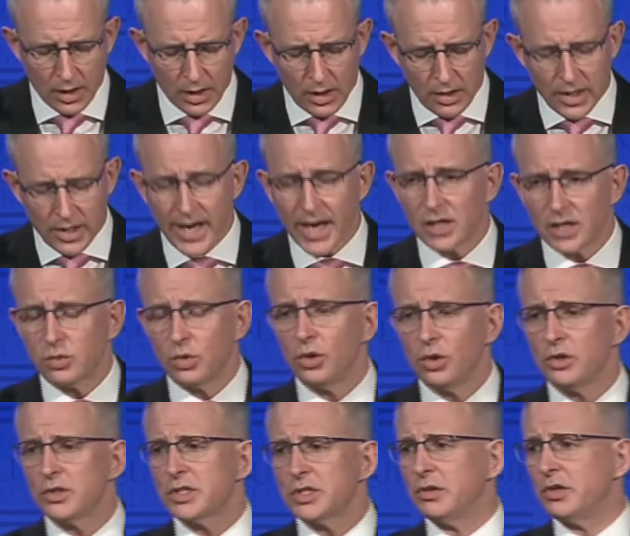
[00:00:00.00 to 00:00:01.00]
The Act will
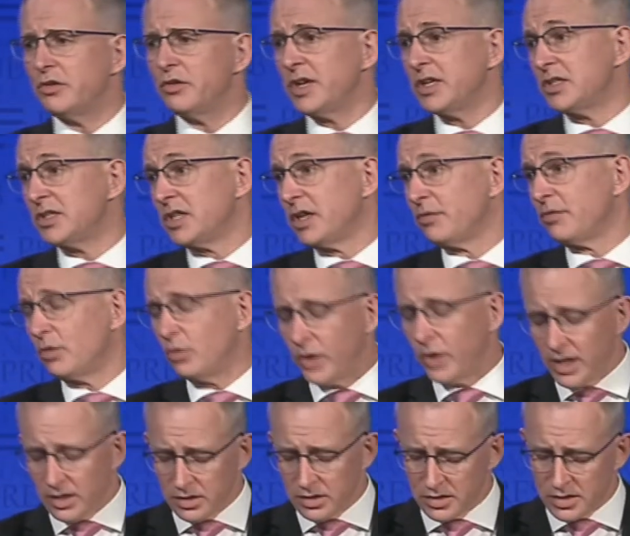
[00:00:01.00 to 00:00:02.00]
also address several
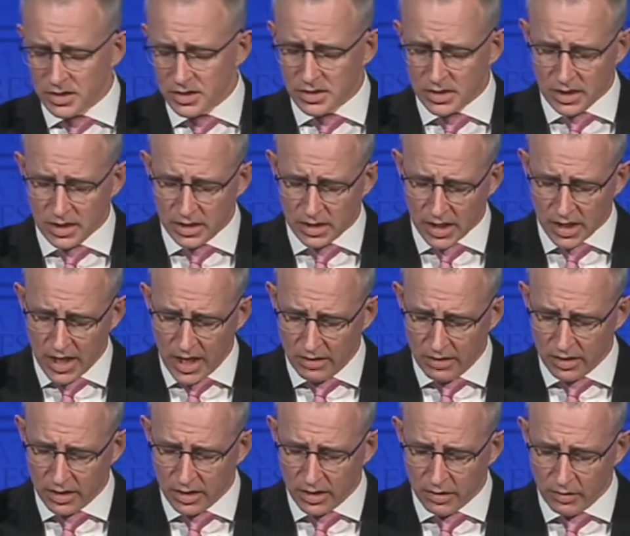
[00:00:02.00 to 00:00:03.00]
weaknesses in the
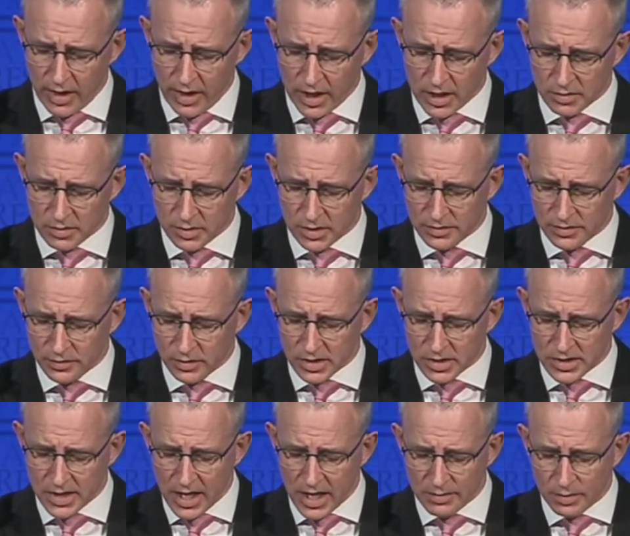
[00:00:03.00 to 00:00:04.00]
current arrangements. For
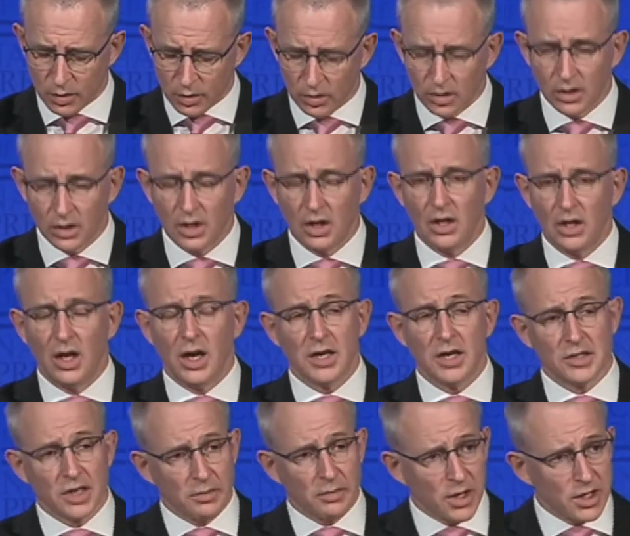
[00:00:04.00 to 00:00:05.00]
example,
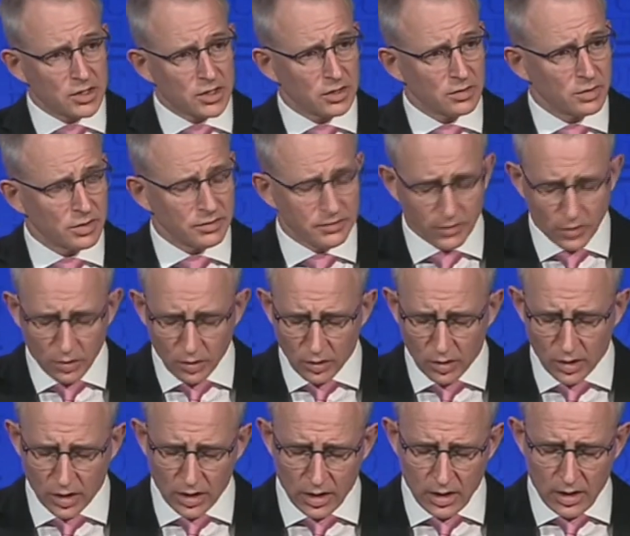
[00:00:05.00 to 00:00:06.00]
as I mentioned
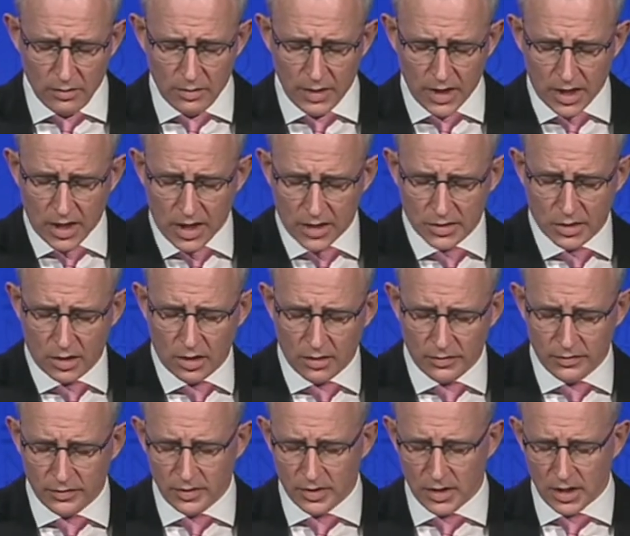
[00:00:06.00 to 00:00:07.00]
before, because
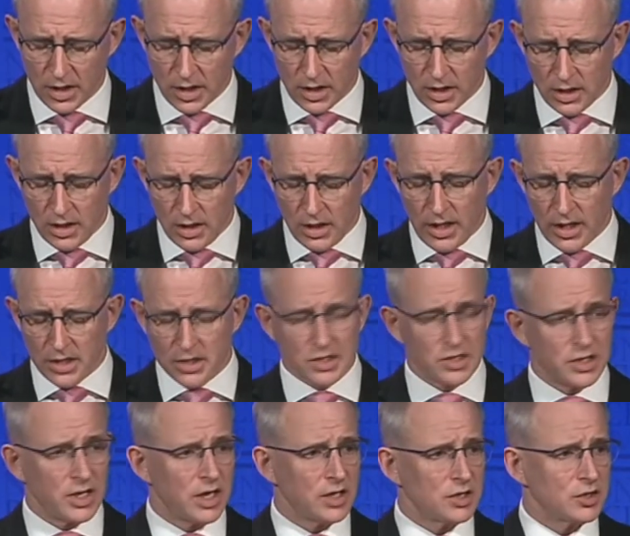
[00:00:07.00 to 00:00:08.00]
of the
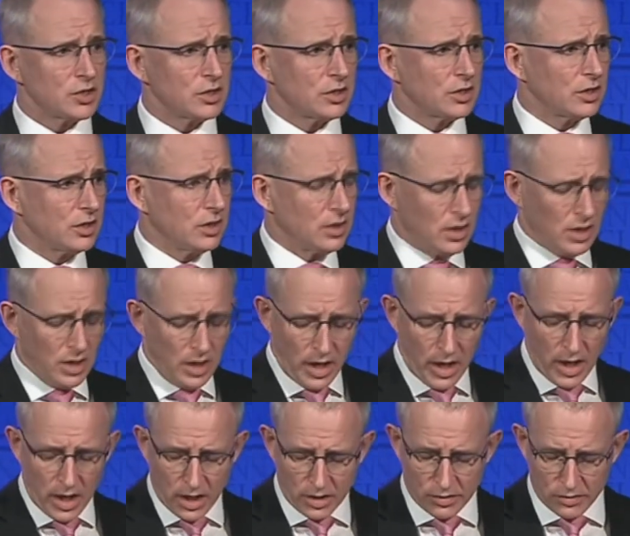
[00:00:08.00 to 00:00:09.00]
legislation
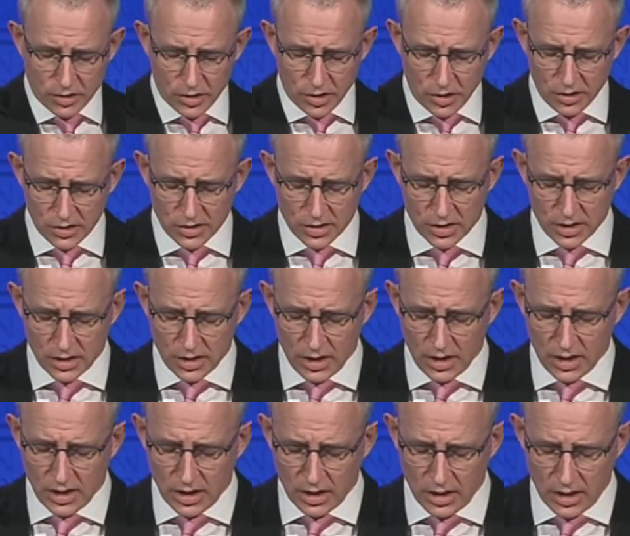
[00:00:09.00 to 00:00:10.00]
introduced
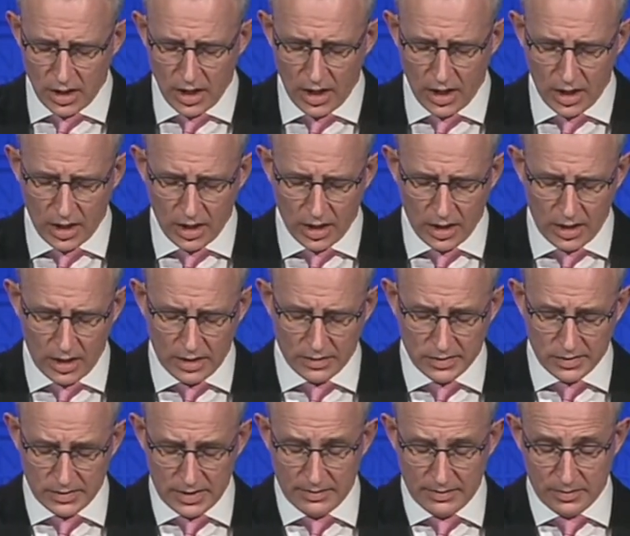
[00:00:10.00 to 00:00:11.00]
in,
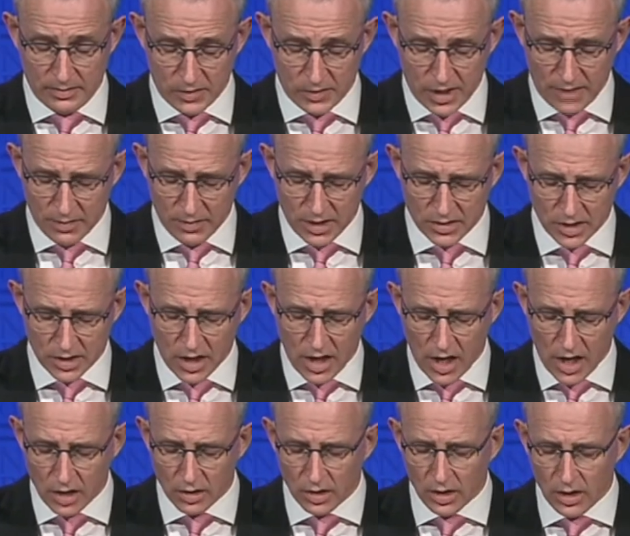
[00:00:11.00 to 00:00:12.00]
some years
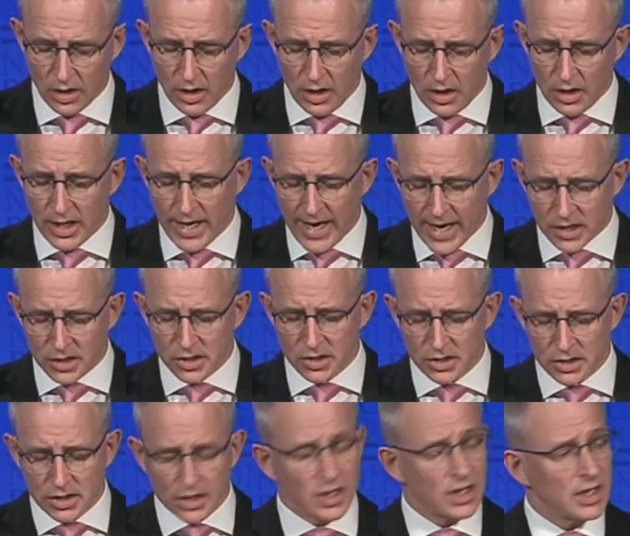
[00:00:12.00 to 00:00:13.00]
ago, the
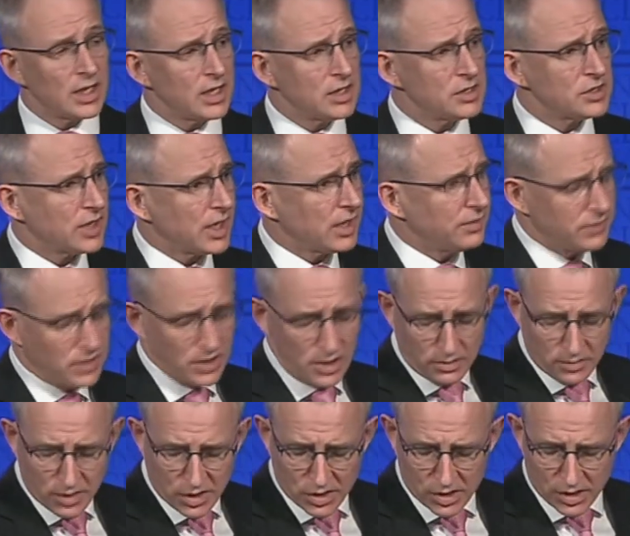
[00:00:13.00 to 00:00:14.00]
actions that the E-Safety
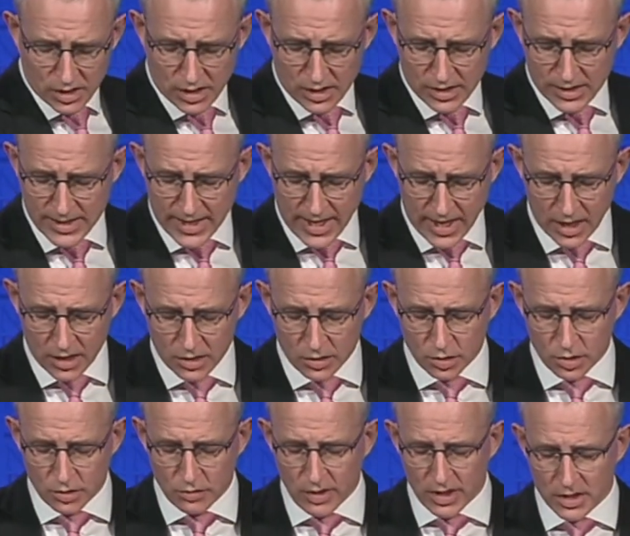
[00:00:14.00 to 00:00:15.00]
Commissioner can take to
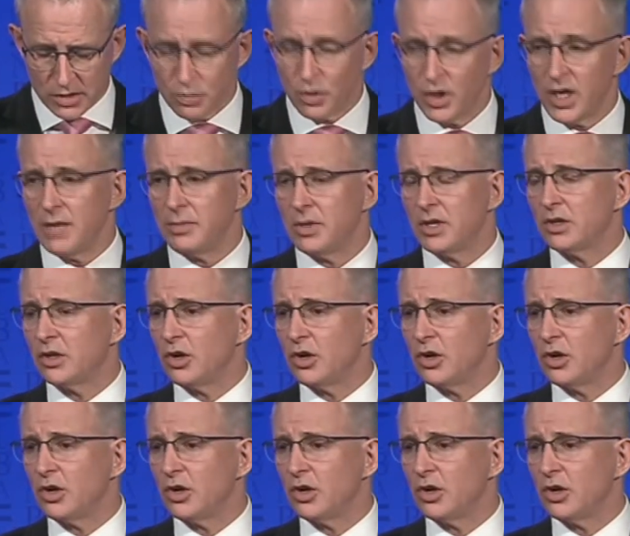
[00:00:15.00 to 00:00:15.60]
address prohibited